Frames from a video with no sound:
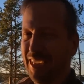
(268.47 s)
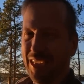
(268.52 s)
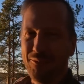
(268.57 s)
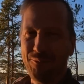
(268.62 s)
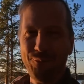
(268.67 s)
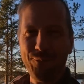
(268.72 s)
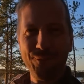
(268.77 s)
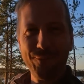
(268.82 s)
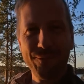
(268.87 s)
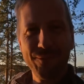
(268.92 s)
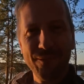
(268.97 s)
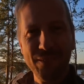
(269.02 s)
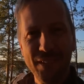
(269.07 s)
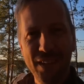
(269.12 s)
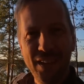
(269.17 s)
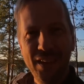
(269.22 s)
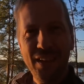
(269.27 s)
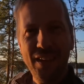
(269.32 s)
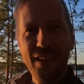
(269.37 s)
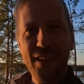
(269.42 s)
yeah.
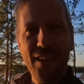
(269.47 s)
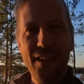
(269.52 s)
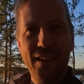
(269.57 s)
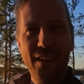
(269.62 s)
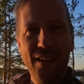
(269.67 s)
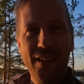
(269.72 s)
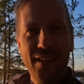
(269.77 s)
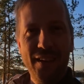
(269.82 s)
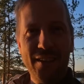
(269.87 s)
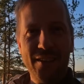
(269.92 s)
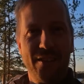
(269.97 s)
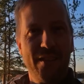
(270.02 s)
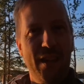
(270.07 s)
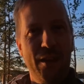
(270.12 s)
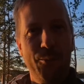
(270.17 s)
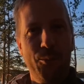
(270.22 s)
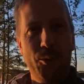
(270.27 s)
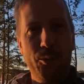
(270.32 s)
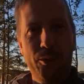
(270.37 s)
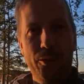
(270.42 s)

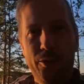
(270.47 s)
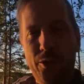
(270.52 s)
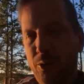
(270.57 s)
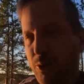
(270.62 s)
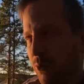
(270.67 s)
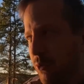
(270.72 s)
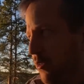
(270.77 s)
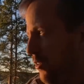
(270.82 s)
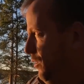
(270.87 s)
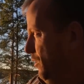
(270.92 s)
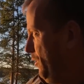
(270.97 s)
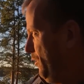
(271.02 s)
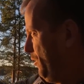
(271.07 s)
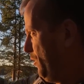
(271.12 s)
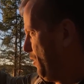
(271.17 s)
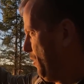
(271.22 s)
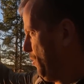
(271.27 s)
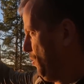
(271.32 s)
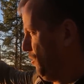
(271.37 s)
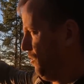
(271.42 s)
Sun don't
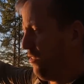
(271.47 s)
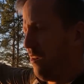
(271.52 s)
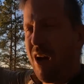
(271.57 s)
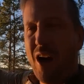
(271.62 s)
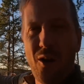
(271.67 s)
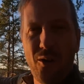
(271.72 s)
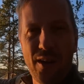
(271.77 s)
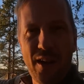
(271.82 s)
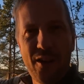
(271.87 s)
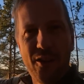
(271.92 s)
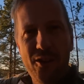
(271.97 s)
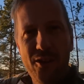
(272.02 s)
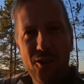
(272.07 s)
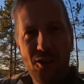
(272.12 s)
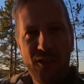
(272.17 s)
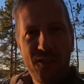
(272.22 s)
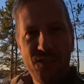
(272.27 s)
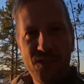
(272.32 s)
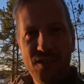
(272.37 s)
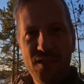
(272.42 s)
go down at
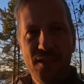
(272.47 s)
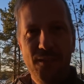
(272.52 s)
all,